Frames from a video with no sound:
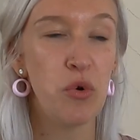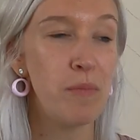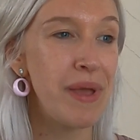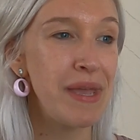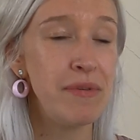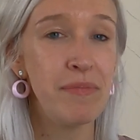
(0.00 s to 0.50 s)
or
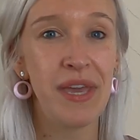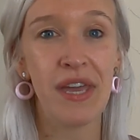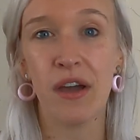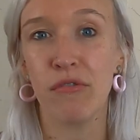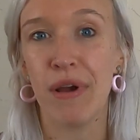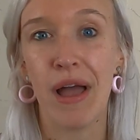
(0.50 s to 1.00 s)
maybe being
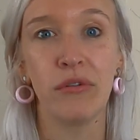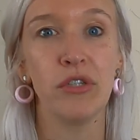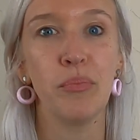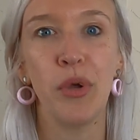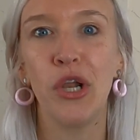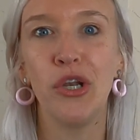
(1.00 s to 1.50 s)
around
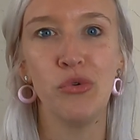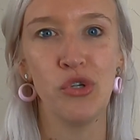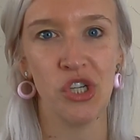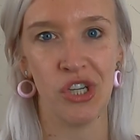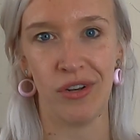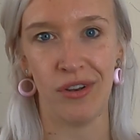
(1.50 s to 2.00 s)

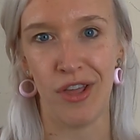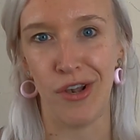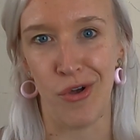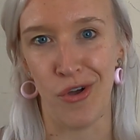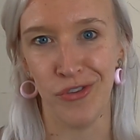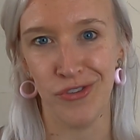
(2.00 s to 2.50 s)
pollution a
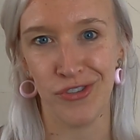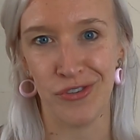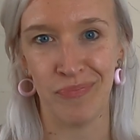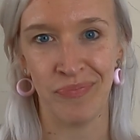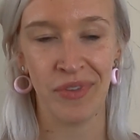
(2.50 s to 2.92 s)
lot.